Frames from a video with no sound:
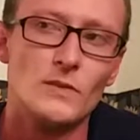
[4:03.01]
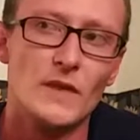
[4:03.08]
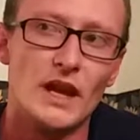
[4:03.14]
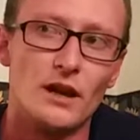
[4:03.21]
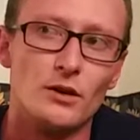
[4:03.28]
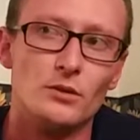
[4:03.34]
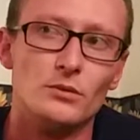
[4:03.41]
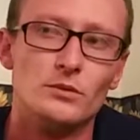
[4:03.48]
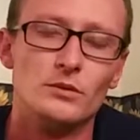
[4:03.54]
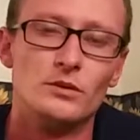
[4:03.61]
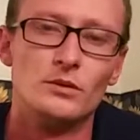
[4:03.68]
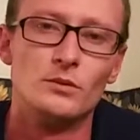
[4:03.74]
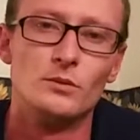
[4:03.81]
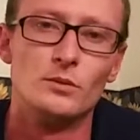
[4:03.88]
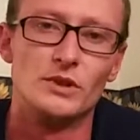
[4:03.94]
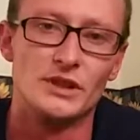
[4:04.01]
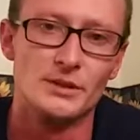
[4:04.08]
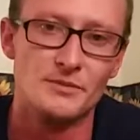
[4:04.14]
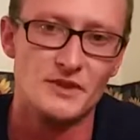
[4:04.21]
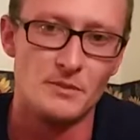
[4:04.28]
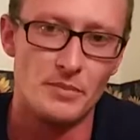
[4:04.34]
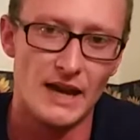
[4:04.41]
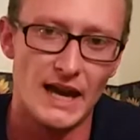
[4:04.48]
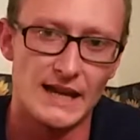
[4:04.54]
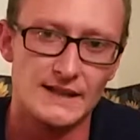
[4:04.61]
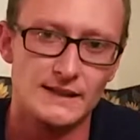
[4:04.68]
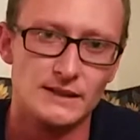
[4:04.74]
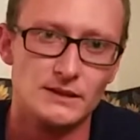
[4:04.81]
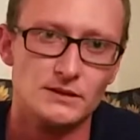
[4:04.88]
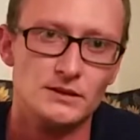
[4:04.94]
Now, when it comes to
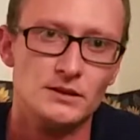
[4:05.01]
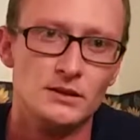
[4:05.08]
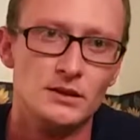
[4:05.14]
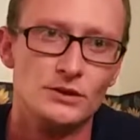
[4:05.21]
passing,